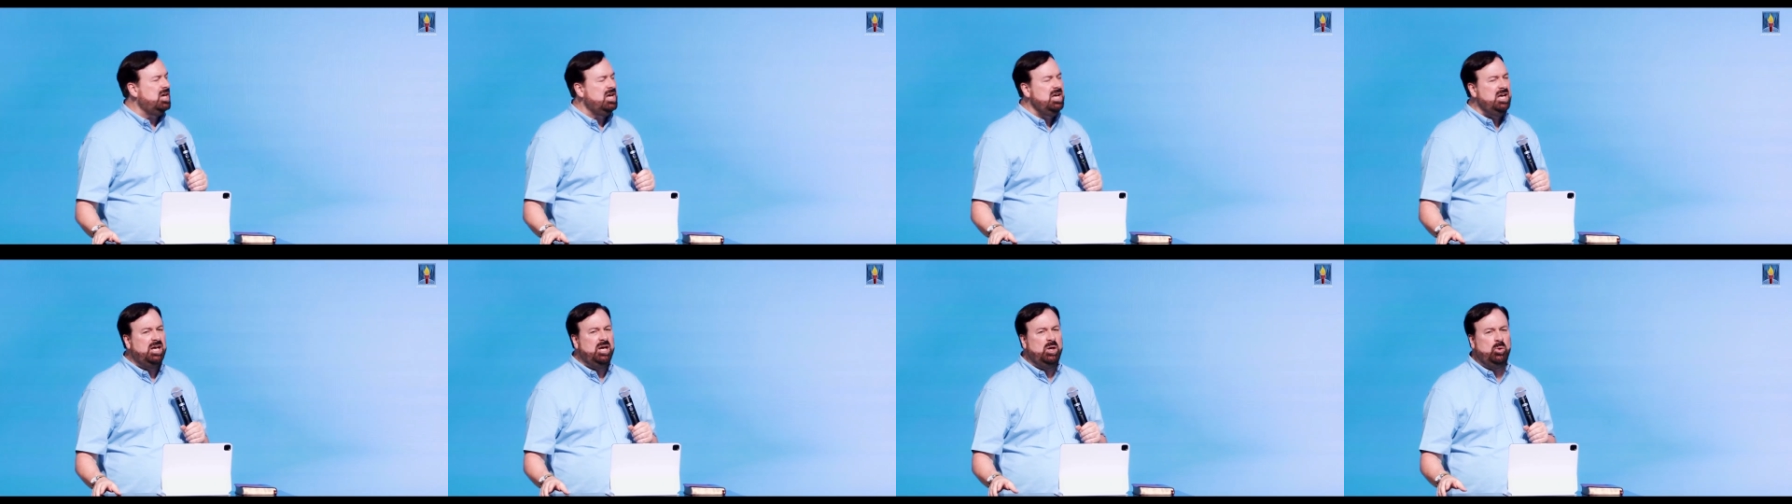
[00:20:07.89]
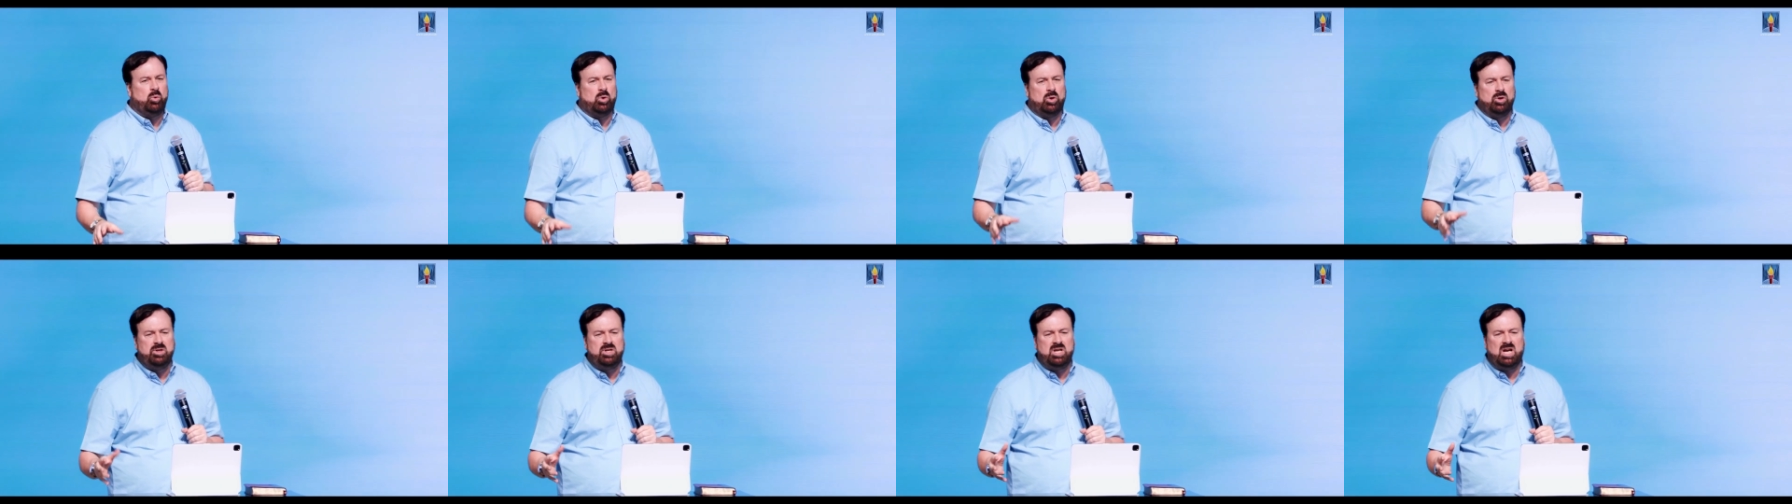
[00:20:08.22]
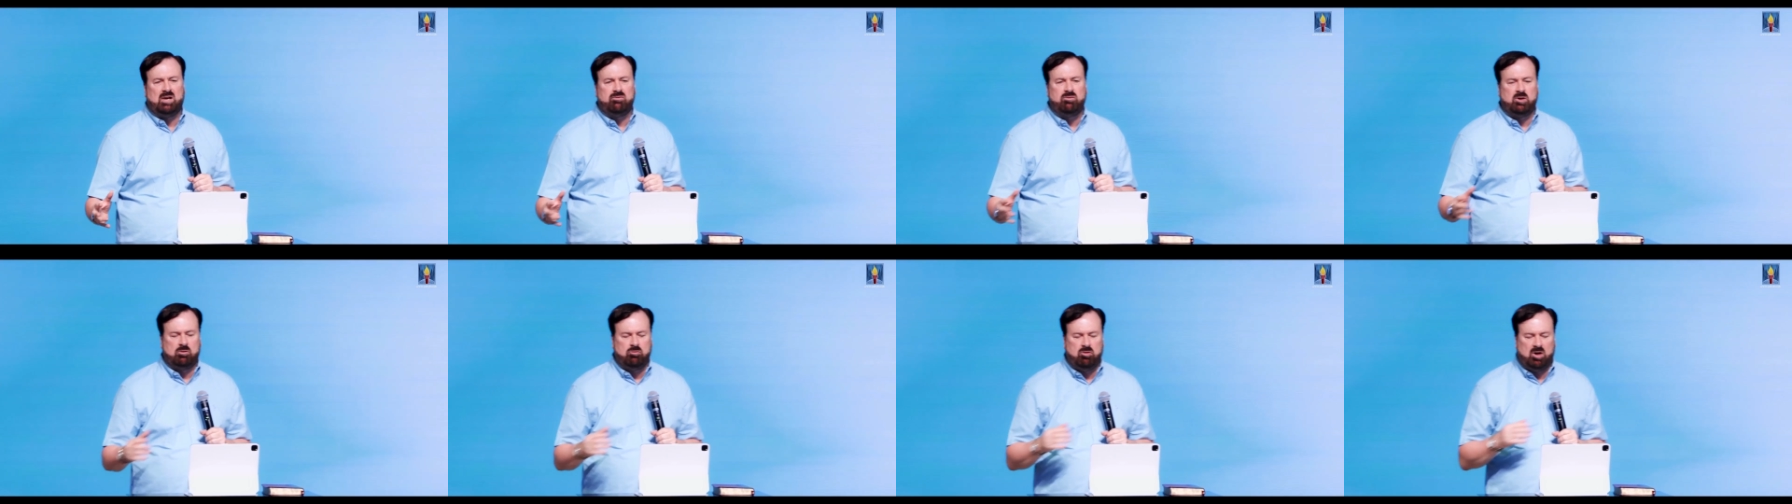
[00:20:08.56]
He will
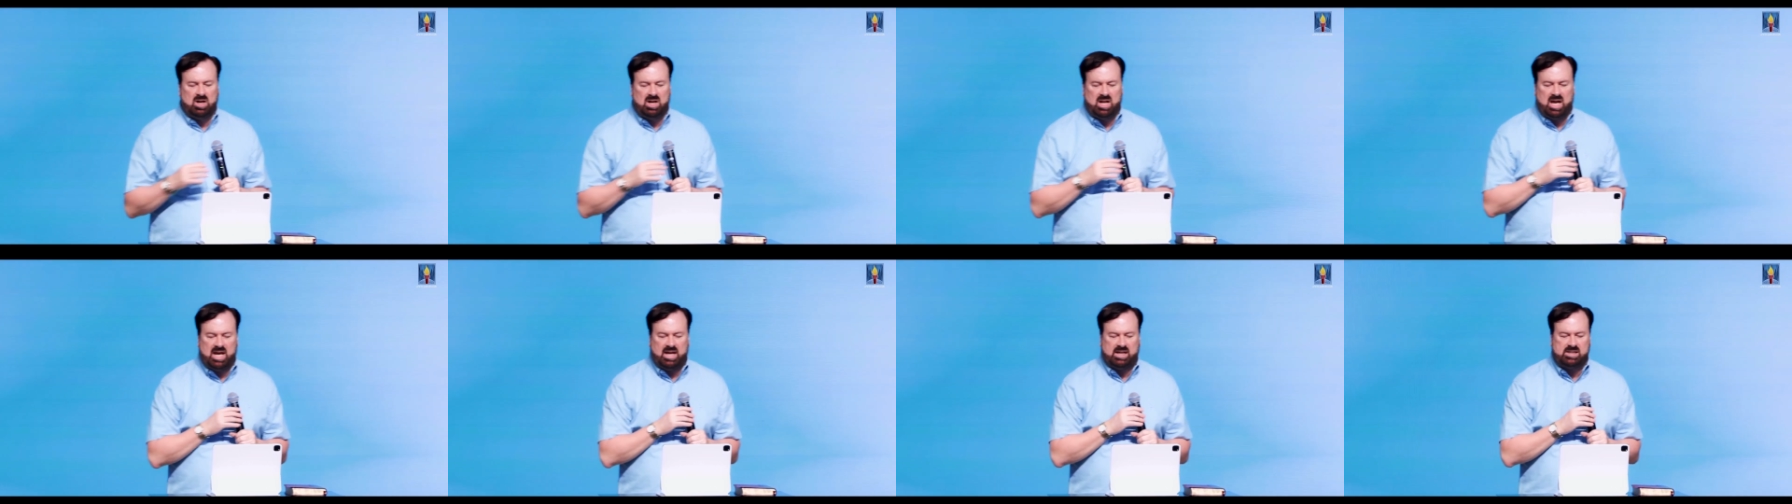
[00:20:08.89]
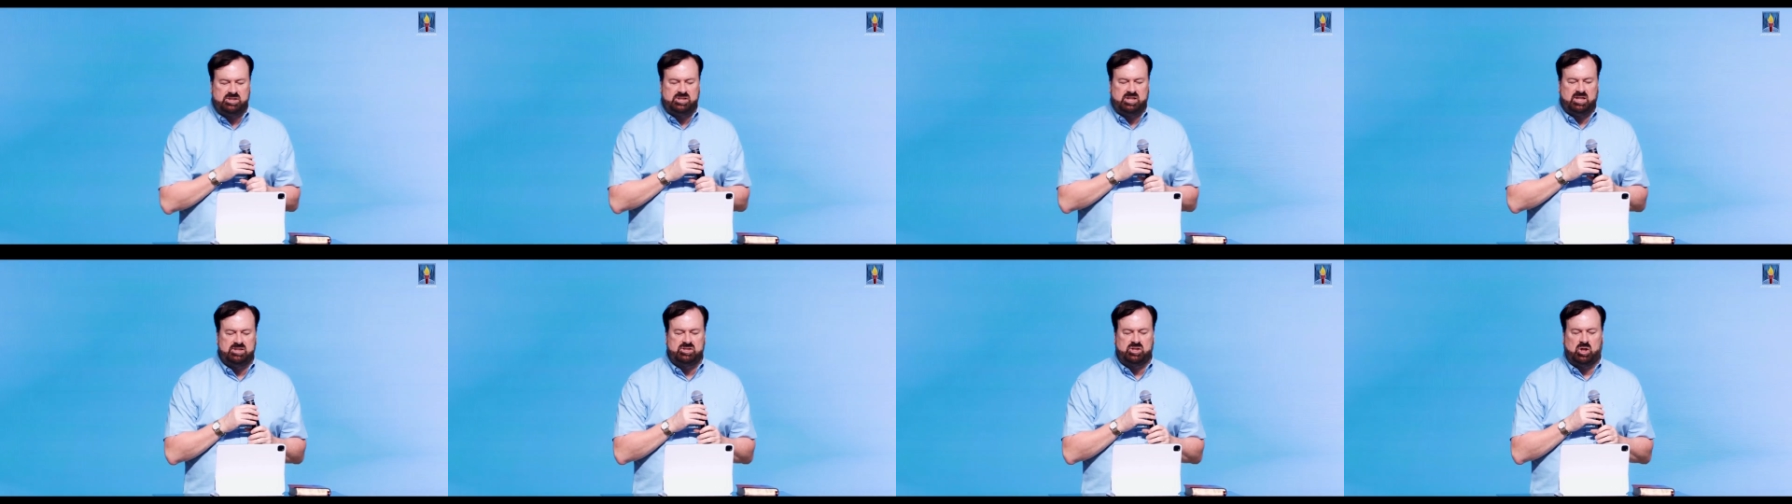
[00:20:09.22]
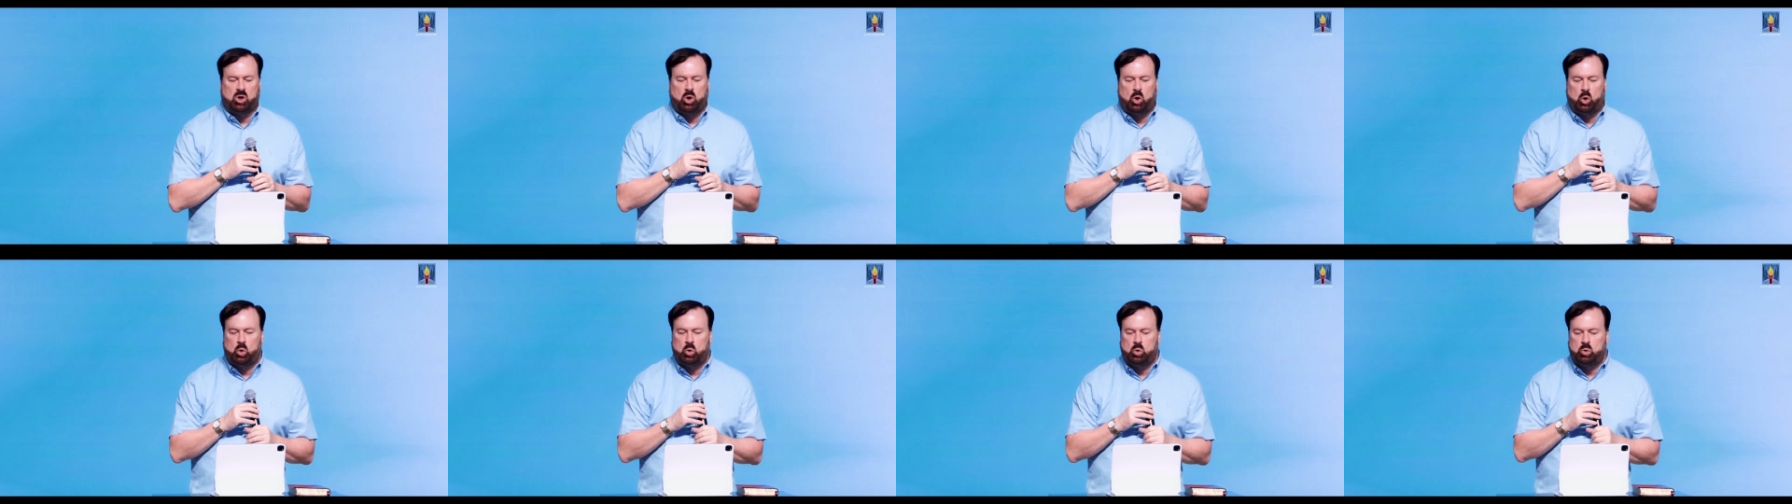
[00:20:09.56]
never relax his
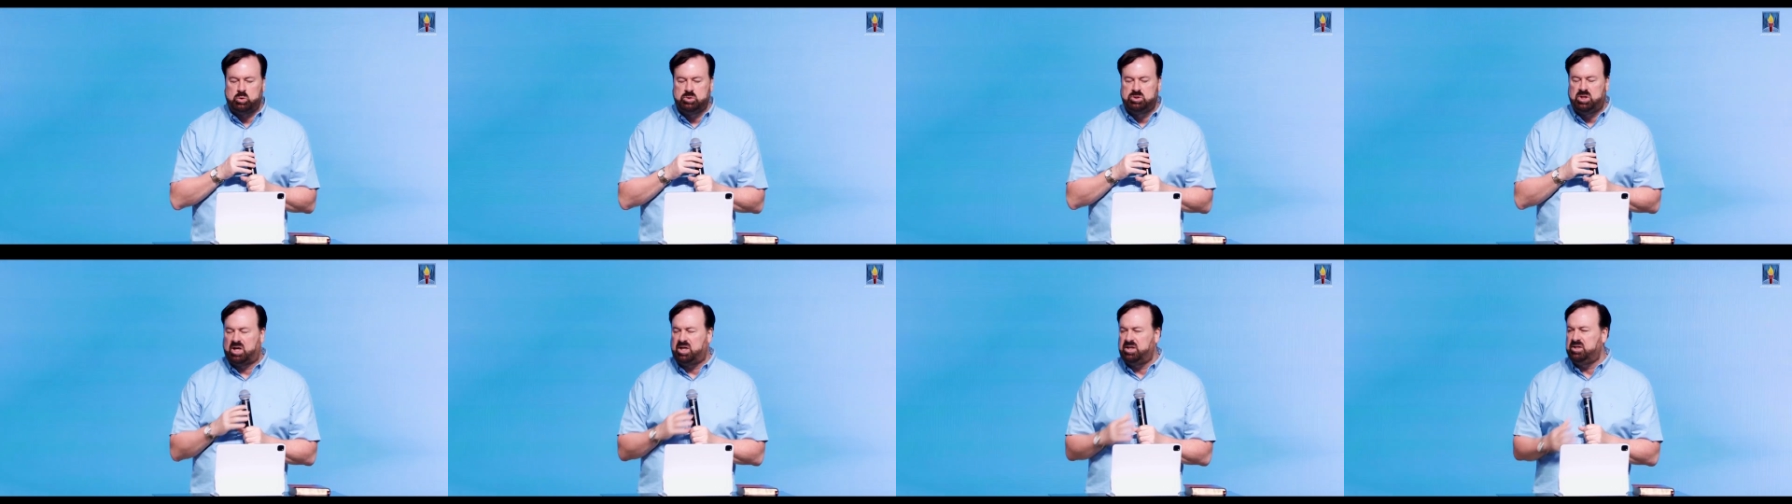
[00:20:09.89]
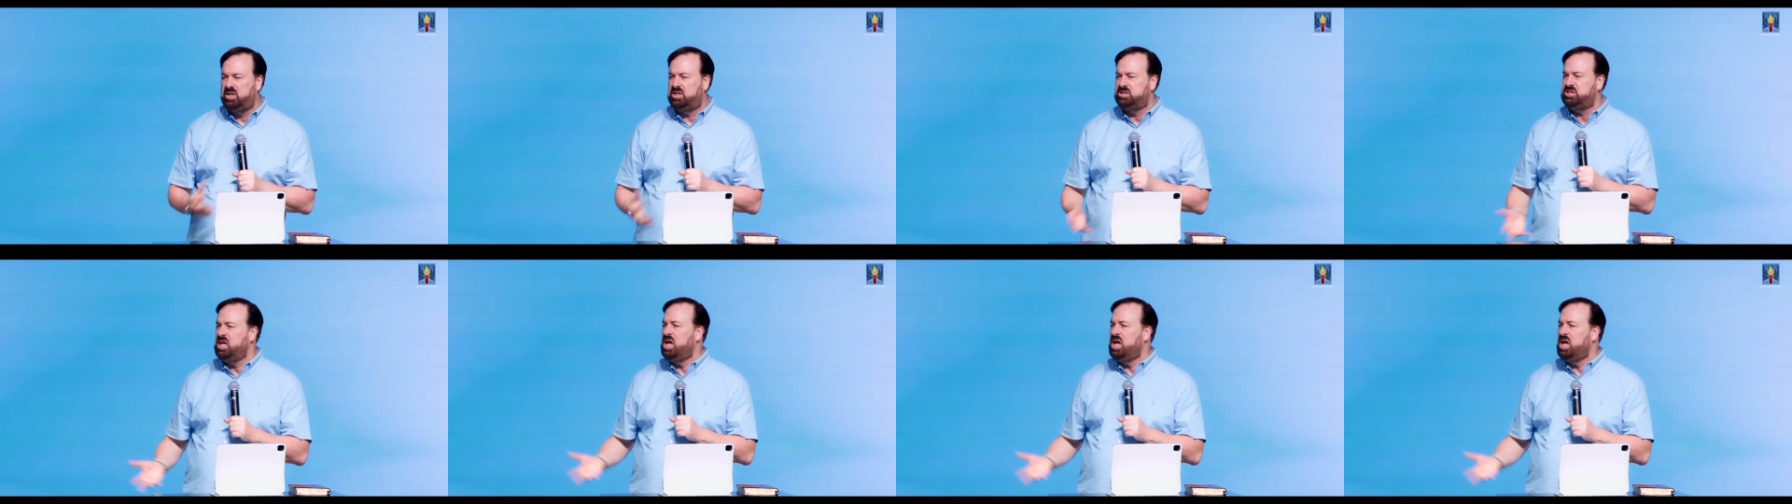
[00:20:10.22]
hold on us.